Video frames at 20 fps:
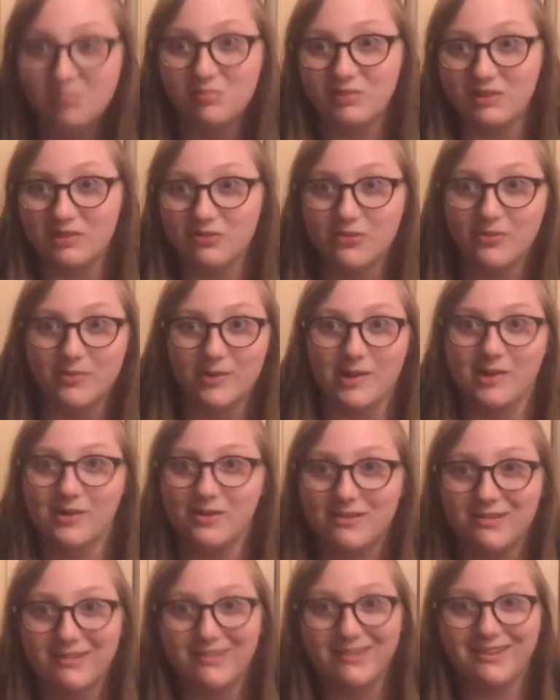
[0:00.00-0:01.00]
B for
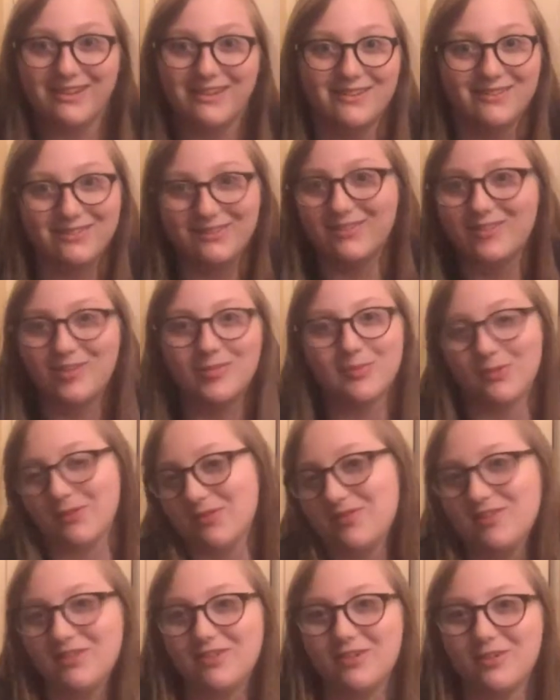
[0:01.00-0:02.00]
biology. It, it was
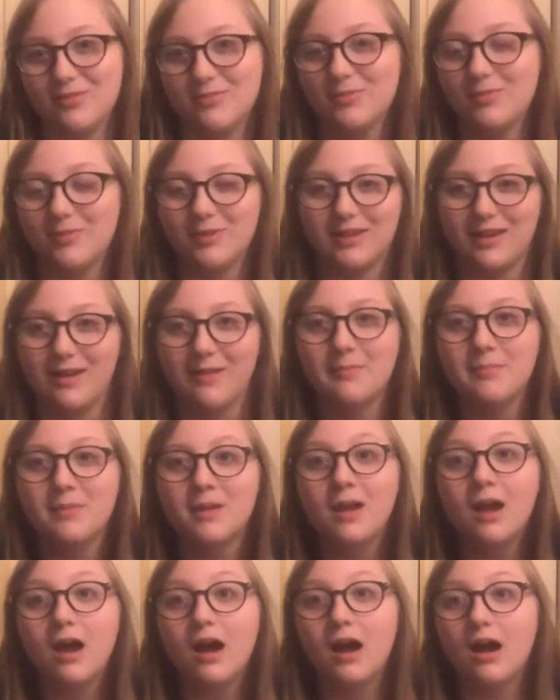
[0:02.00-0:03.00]
supposed to be stupid, but yeah.
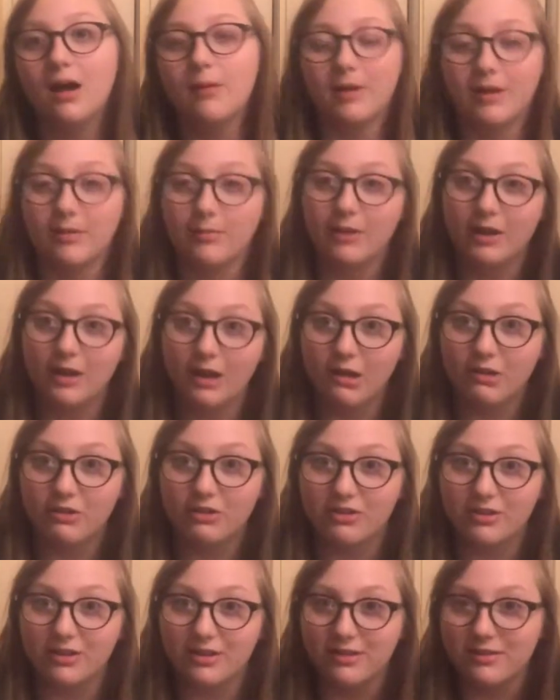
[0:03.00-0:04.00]
Um I had a
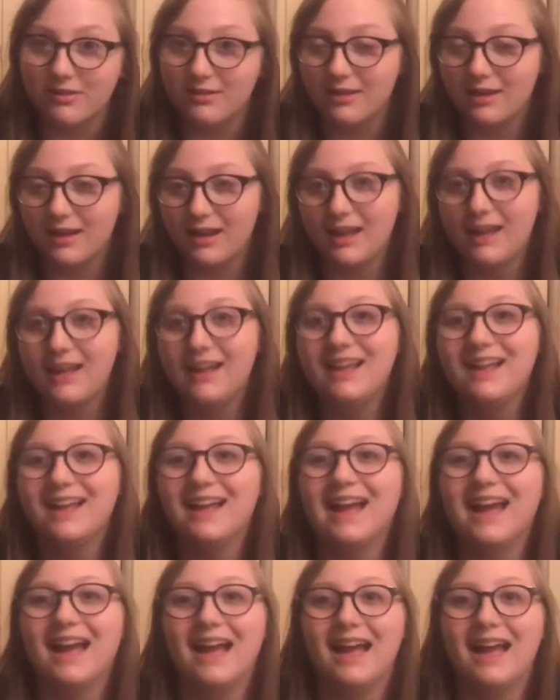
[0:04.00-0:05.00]
biology test today
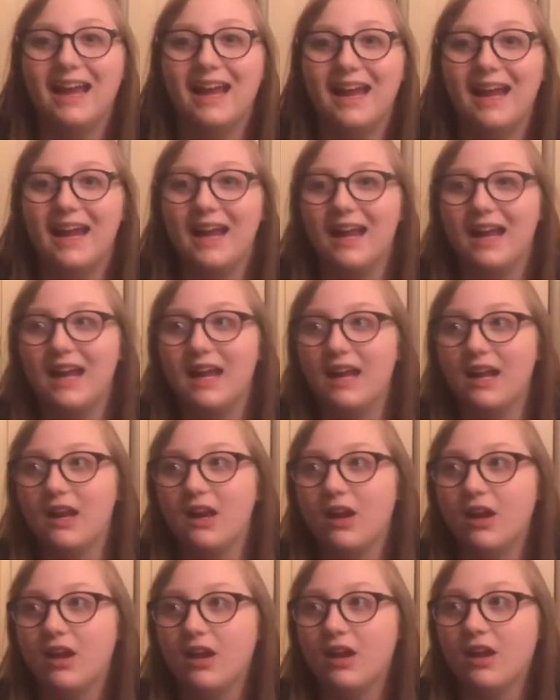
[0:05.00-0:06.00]

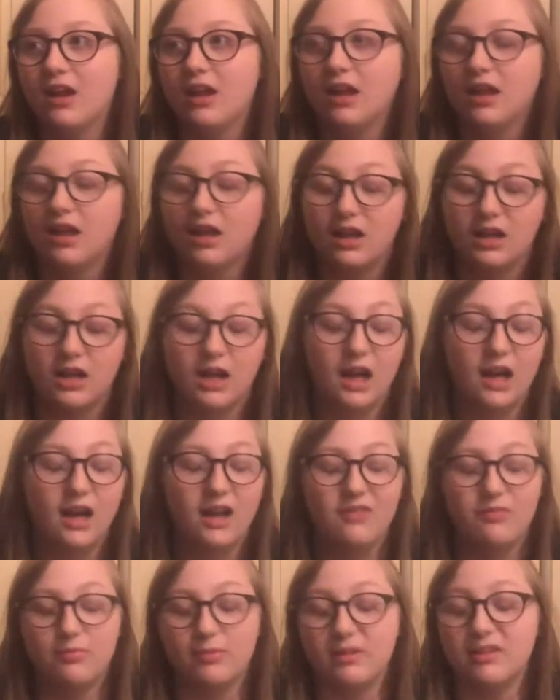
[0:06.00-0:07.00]
and
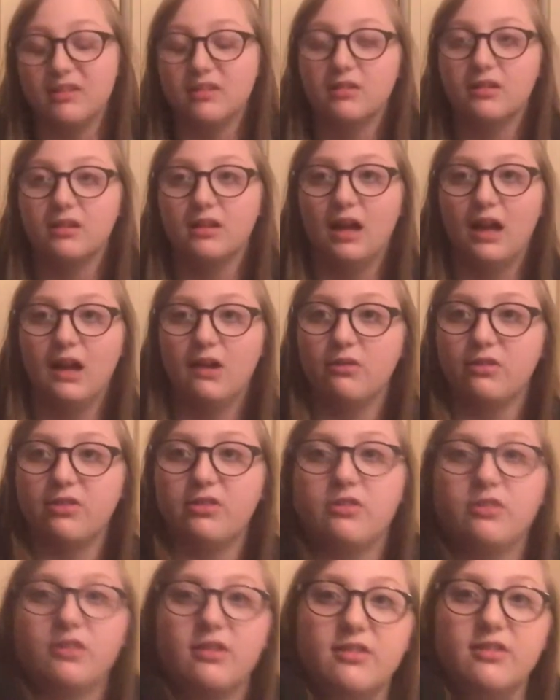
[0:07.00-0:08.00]
I've been I was
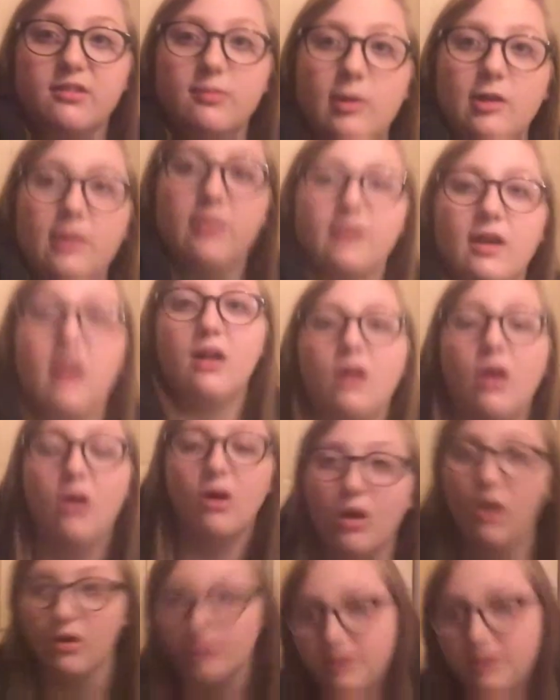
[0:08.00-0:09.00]
stressed about that
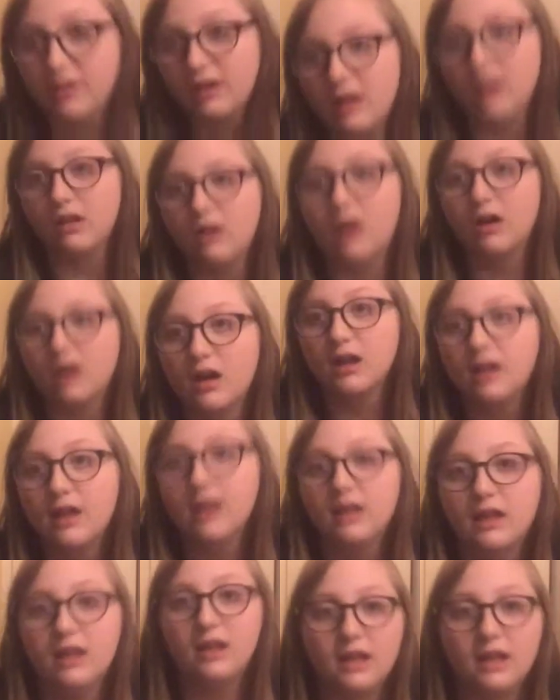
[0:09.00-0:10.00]
all day long.
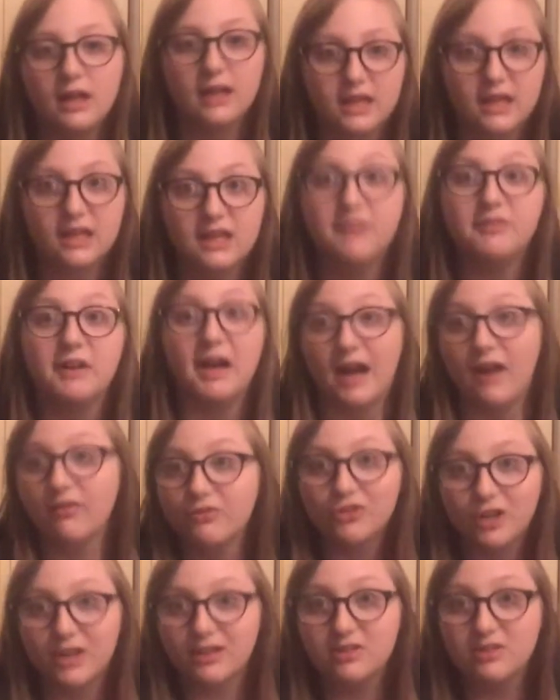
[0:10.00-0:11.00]
Like even
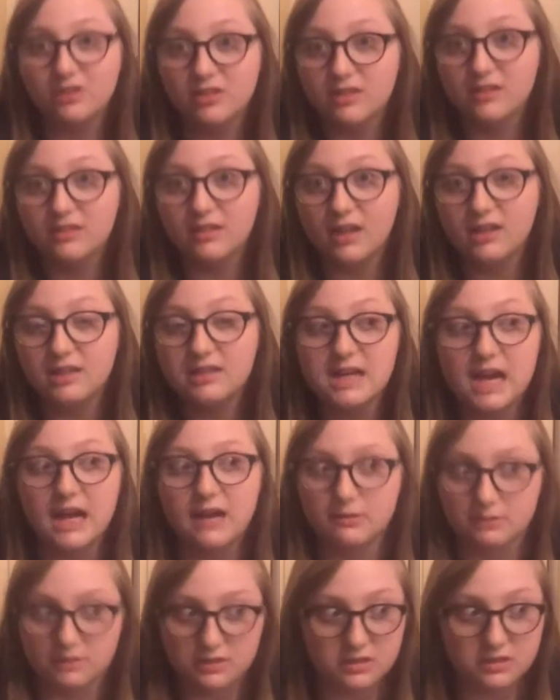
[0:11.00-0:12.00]
after I took the test,
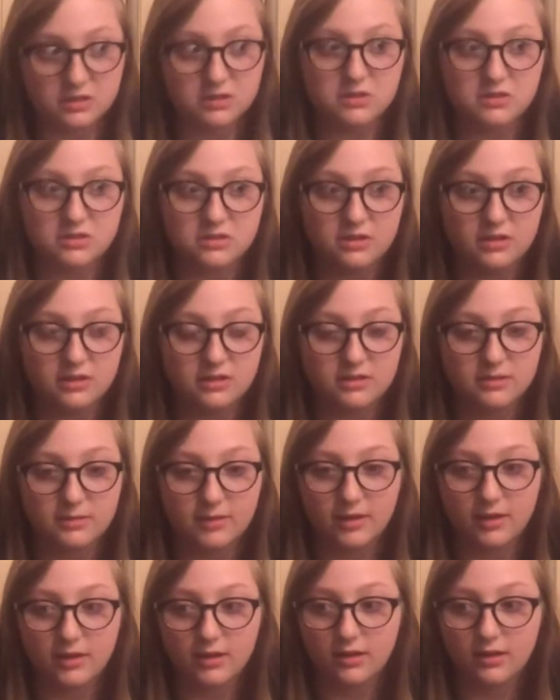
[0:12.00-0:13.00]
I was still stressed
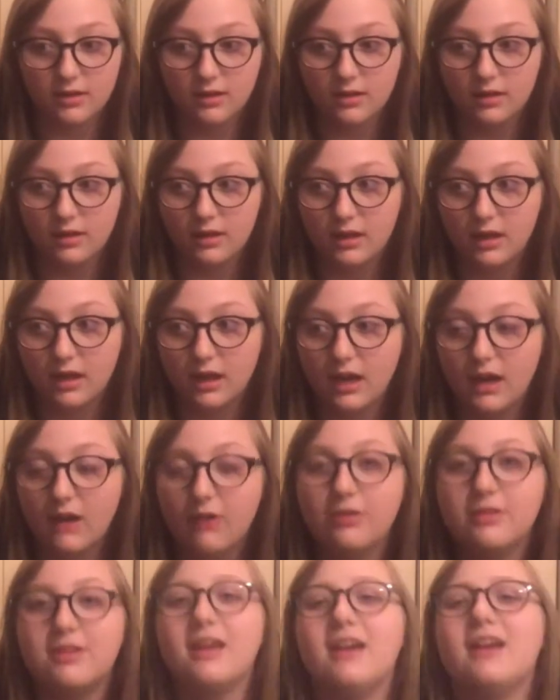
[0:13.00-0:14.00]
about it. And
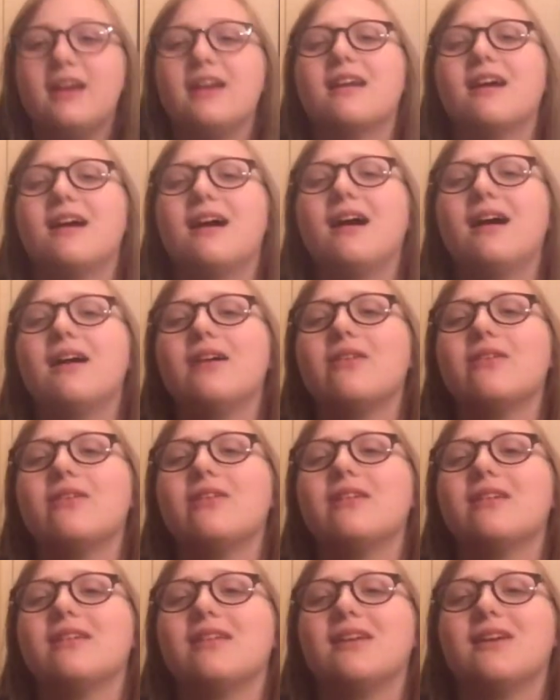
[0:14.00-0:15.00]
I was like, I
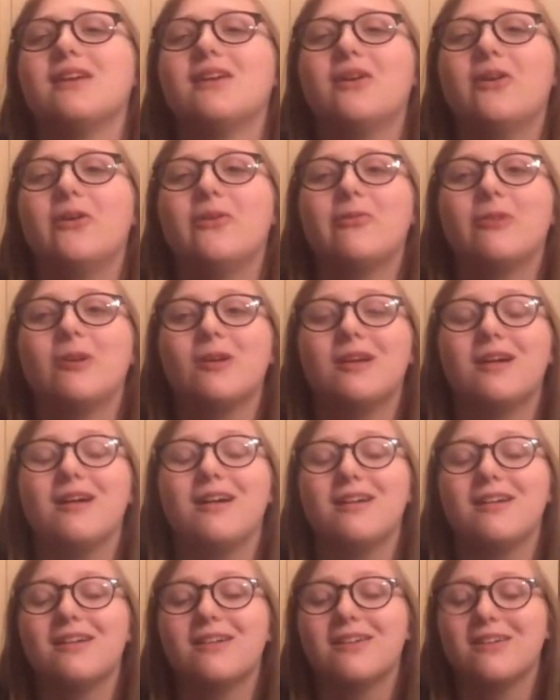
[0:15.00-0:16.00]
really hope I
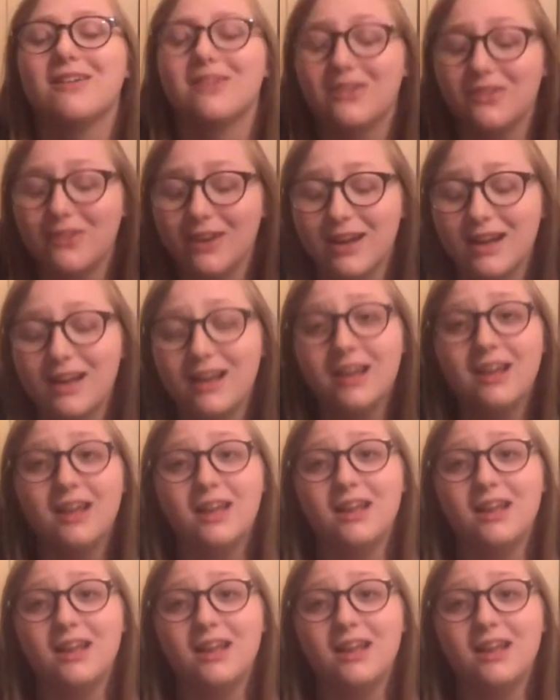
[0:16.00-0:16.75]
got a good grade.